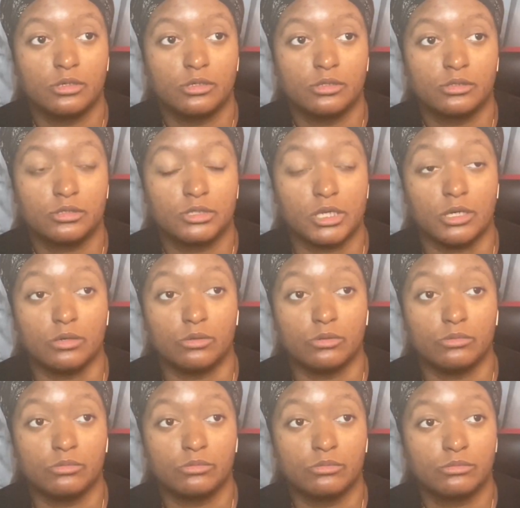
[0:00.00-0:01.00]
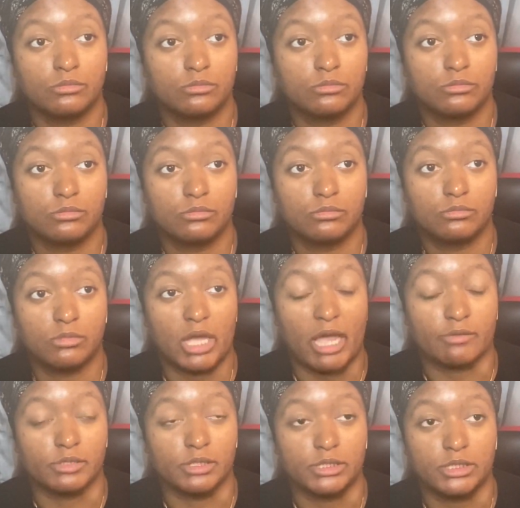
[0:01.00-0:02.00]
So
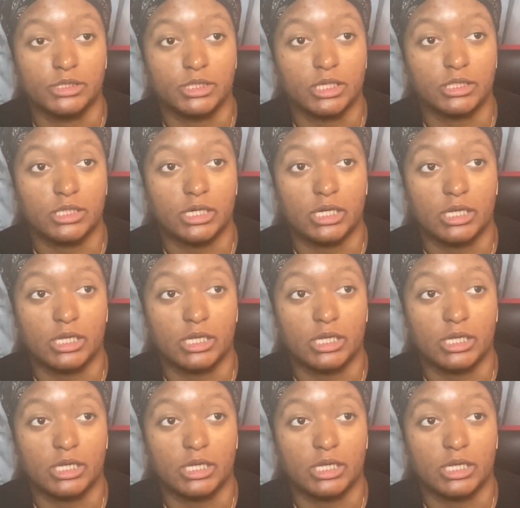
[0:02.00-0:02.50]
after she said that,